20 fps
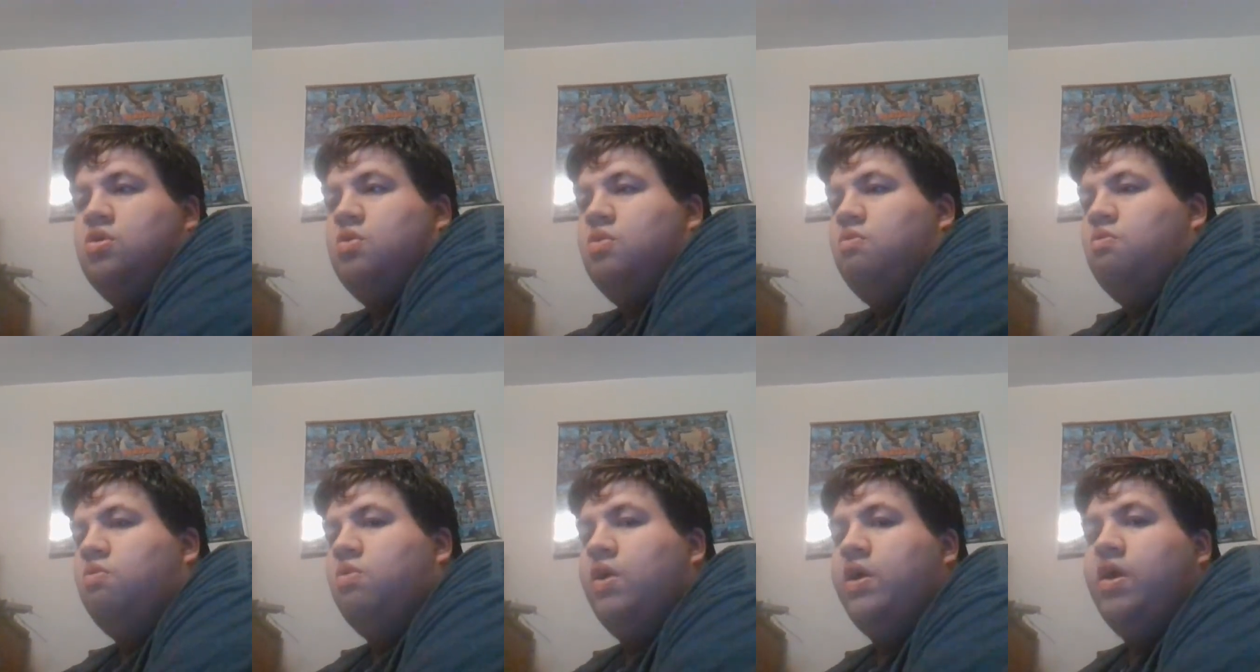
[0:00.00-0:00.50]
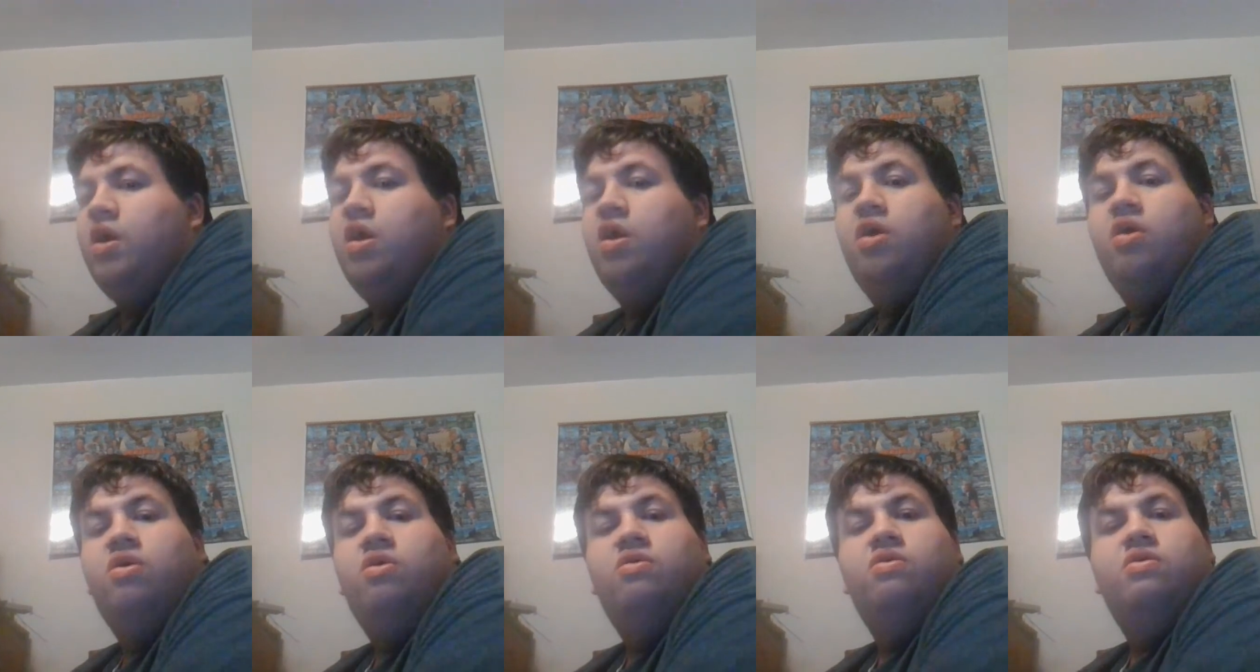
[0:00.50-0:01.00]

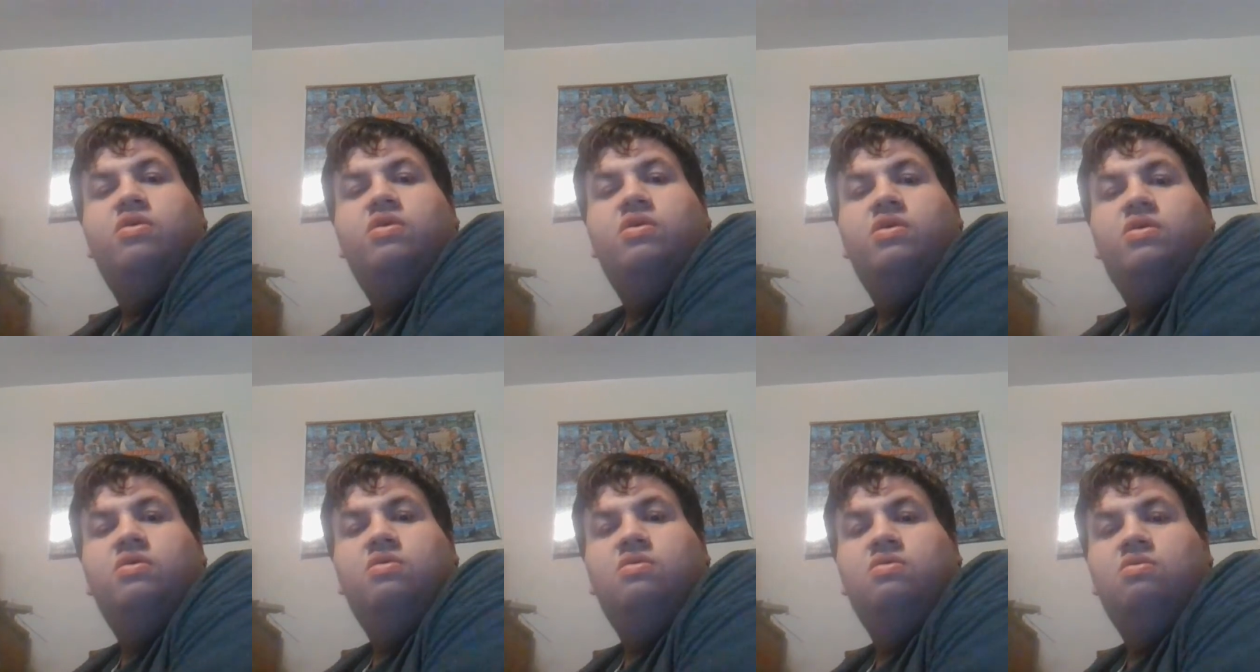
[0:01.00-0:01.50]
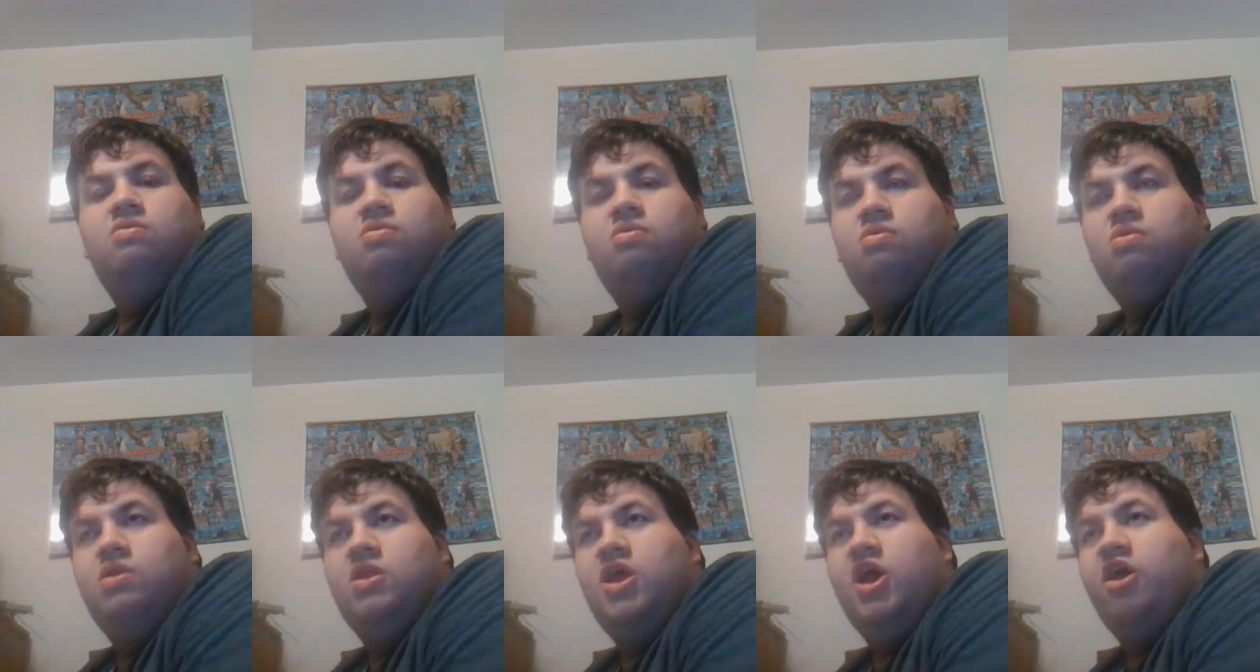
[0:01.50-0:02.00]
where
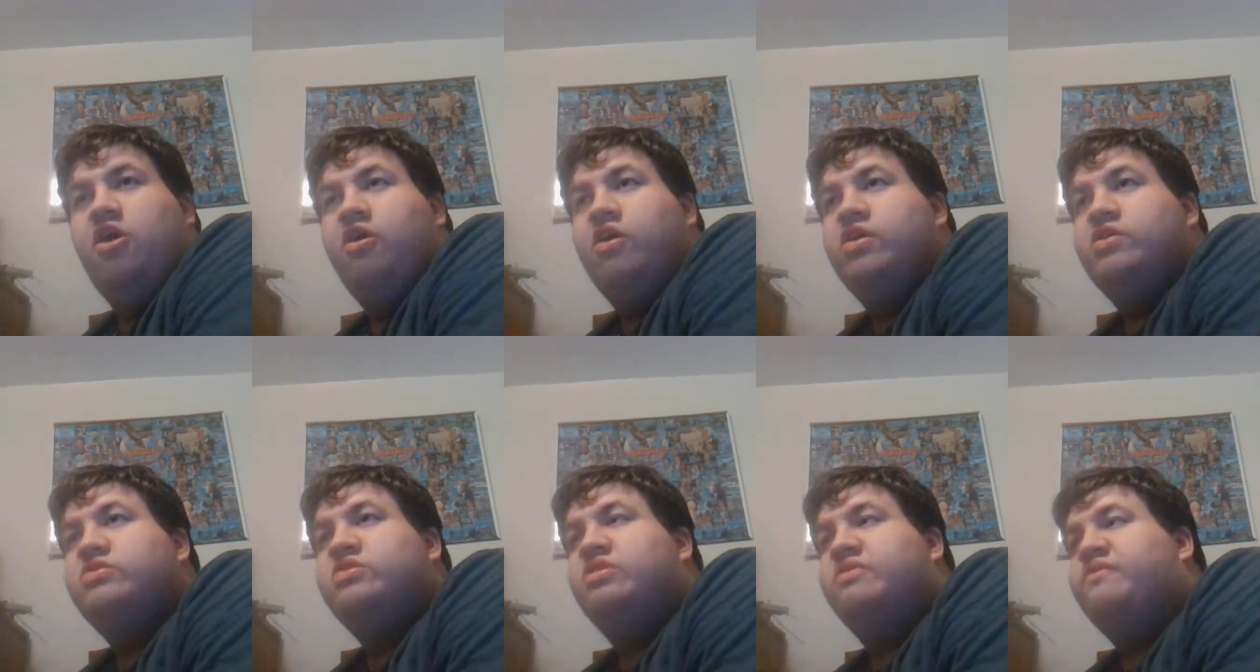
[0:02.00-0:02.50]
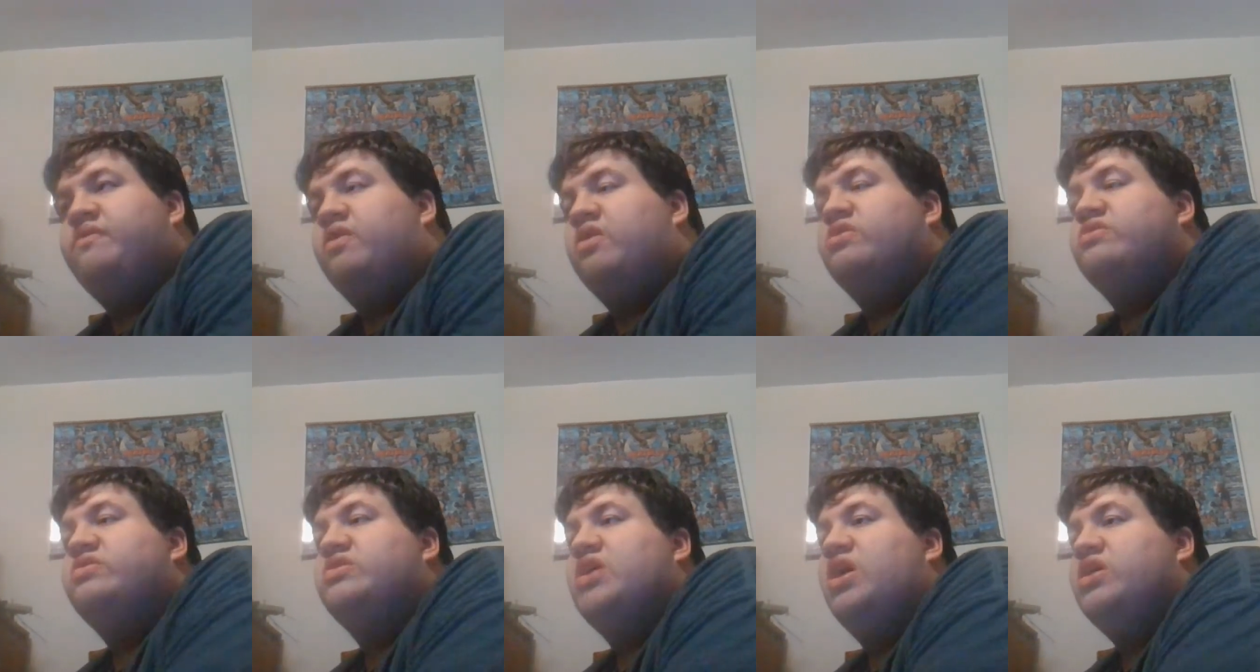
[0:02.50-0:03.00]
there is a
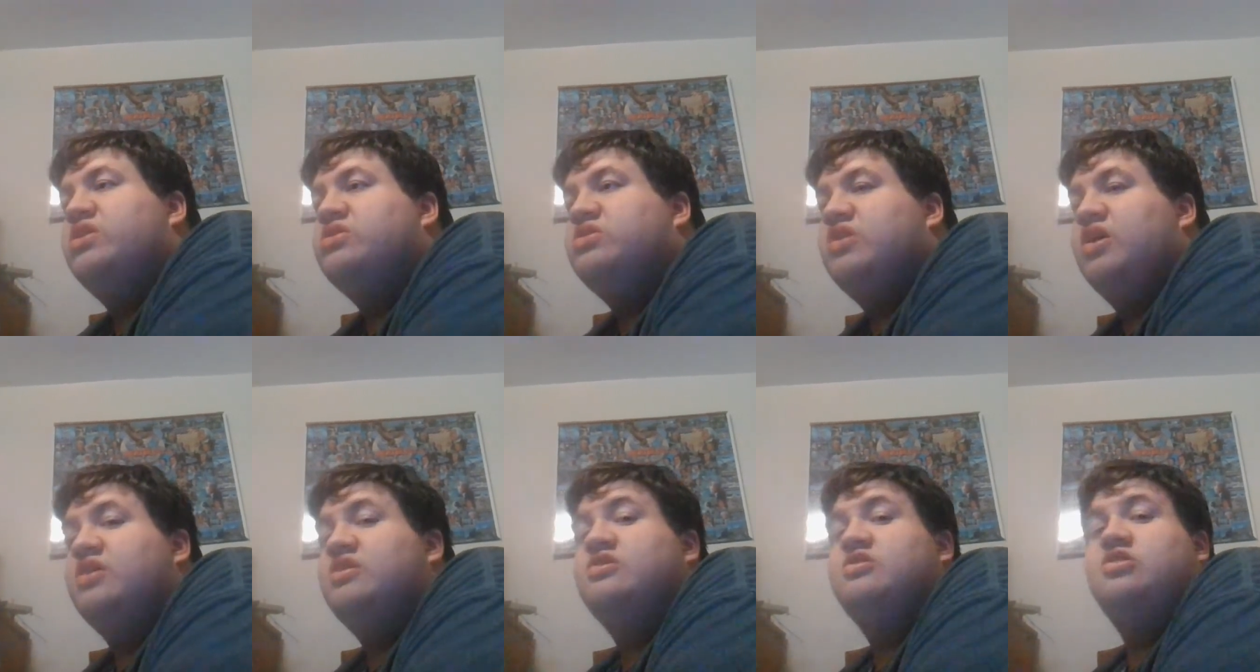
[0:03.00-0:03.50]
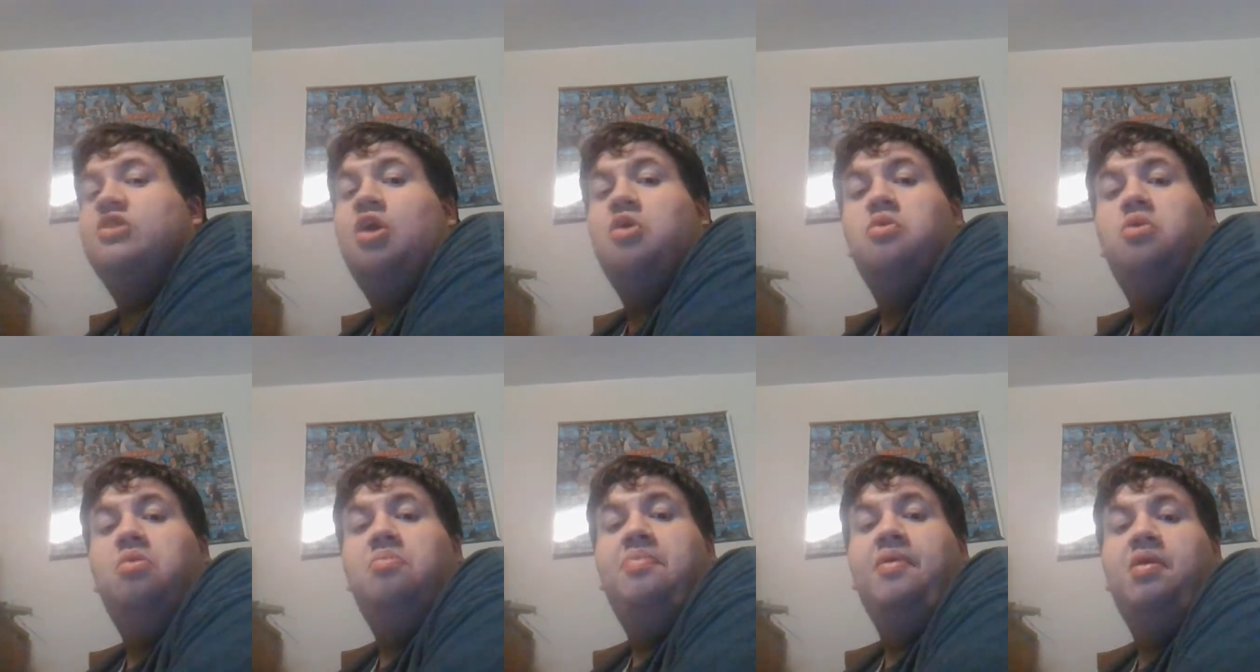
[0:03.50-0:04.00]
verse that says, There
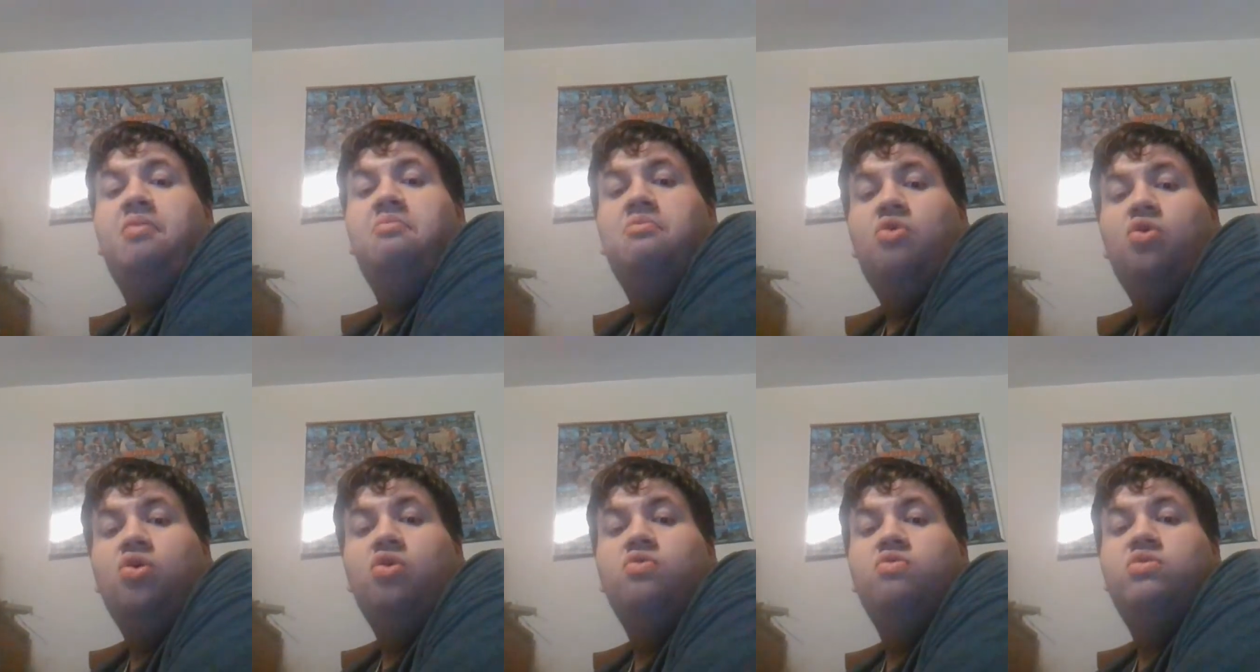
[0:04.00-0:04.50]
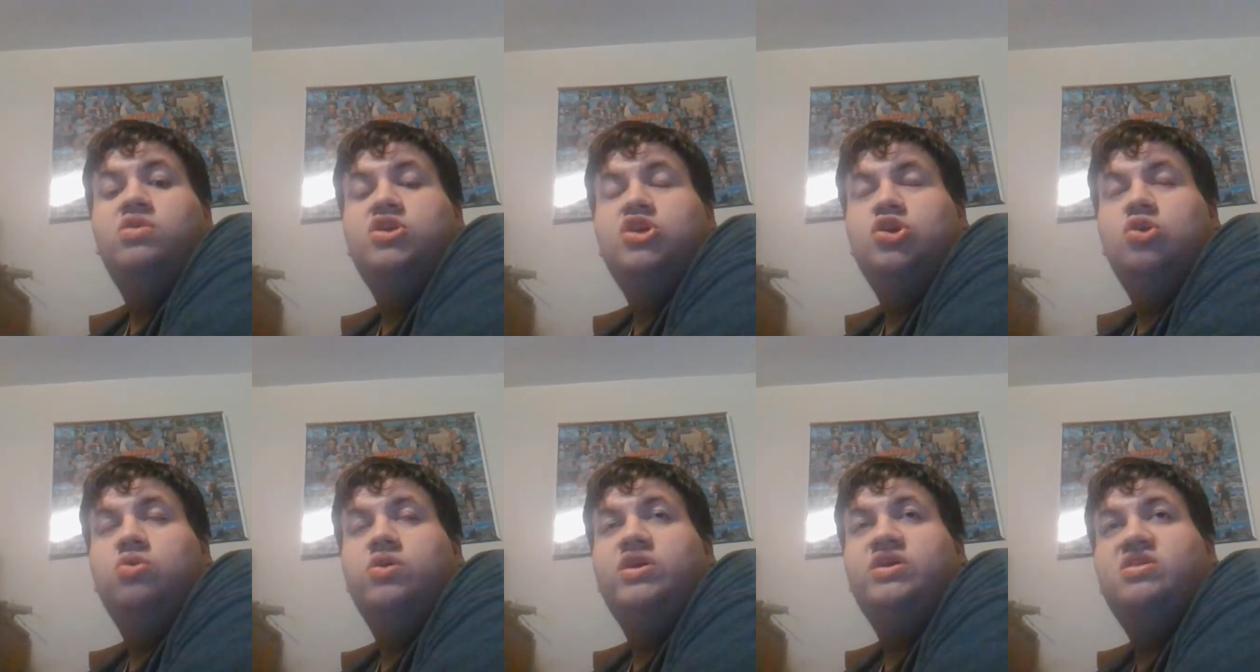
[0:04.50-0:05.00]
will be more
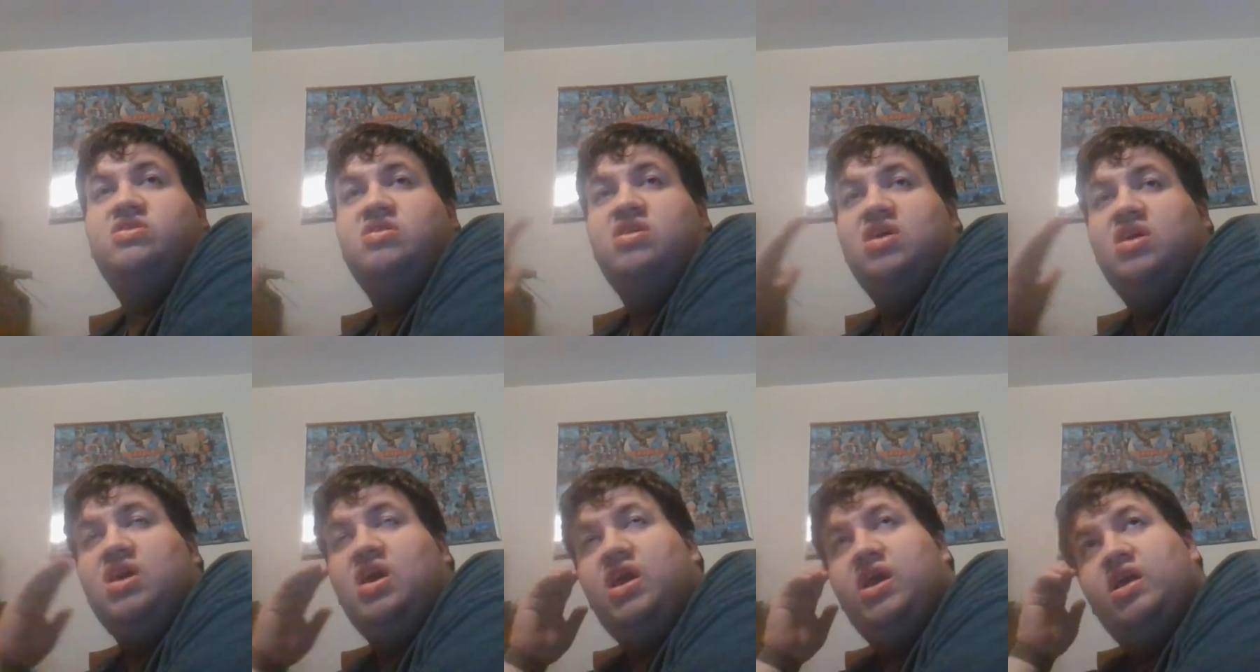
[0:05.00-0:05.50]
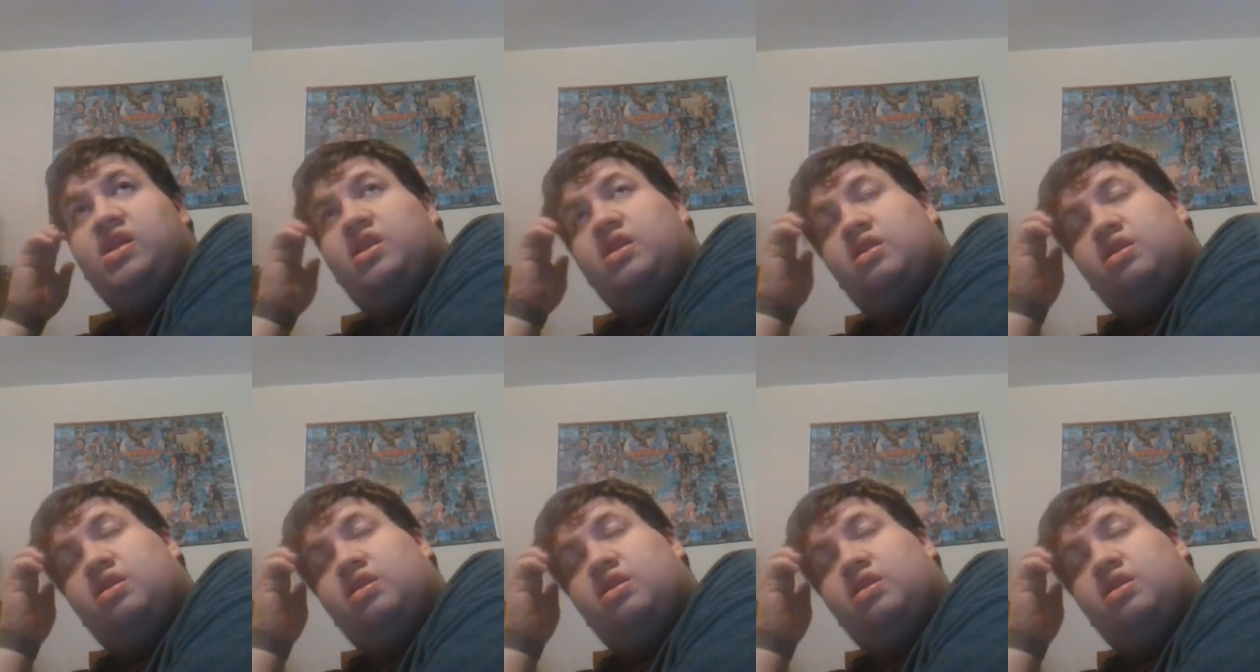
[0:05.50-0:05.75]
rejoicing in